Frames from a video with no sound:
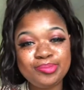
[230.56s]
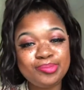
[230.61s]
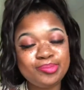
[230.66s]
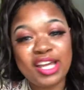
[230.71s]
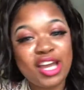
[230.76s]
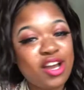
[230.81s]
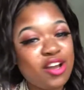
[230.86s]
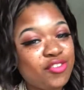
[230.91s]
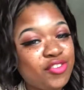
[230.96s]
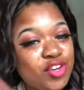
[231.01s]

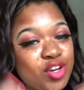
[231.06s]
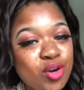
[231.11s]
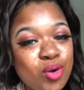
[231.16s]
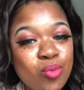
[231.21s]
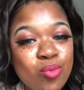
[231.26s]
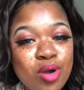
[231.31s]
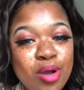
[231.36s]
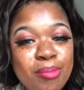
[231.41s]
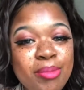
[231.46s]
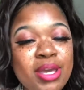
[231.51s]
Now, if you're a
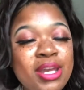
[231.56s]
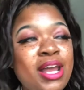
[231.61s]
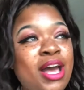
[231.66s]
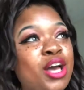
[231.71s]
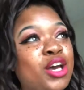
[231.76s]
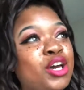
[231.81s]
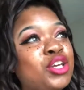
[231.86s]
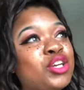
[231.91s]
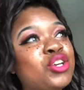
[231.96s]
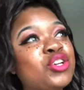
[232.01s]
woman,
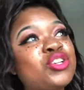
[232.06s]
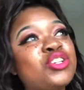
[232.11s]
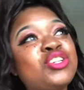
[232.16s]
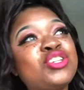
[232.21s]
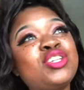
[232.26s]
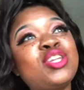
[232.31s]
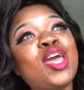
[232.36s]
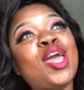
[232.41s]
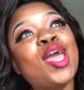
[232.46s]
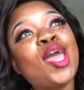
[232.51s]
I
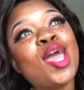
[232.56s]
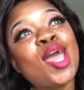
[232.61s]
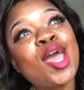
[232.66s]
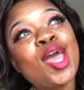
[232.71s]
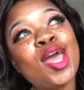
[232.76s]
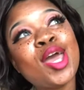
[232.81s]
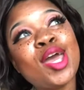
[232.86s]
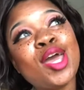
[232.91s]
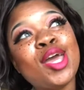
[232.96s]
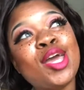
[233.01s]

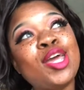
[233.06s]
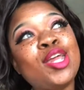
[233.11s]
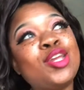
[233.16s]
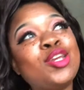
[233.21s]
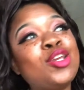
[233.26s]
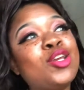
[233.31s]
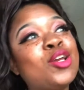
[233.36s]
understand.